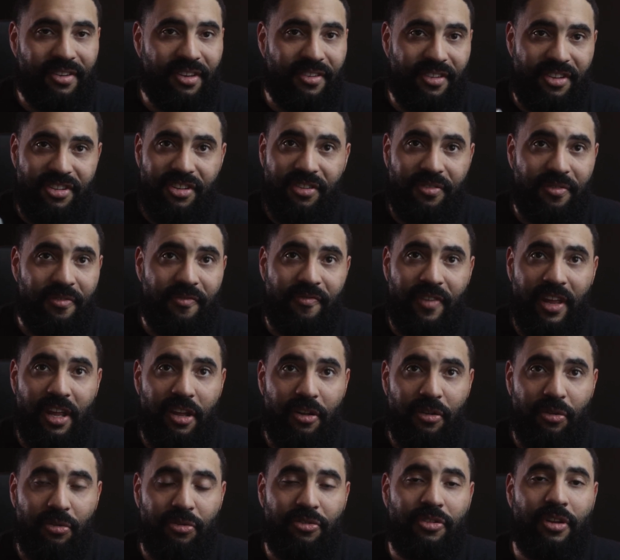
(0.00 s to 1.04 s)
It just
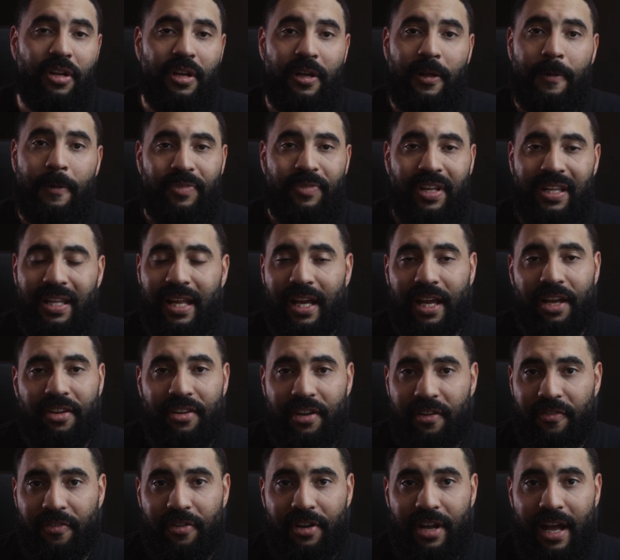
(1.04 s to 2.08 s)
feels like a
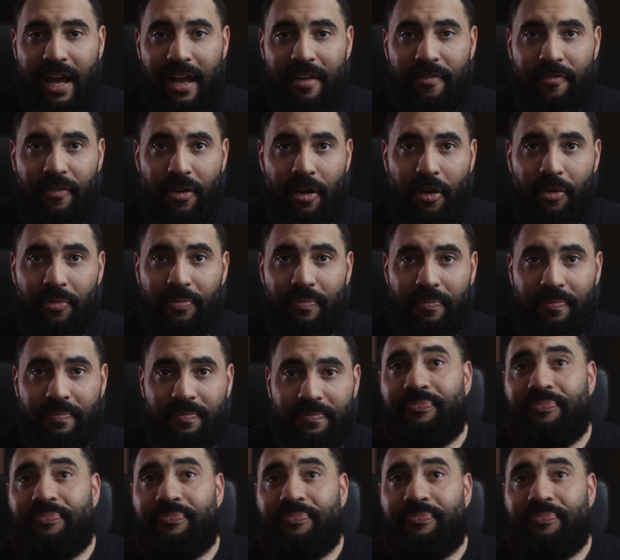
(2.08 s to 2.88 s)
different iPhone.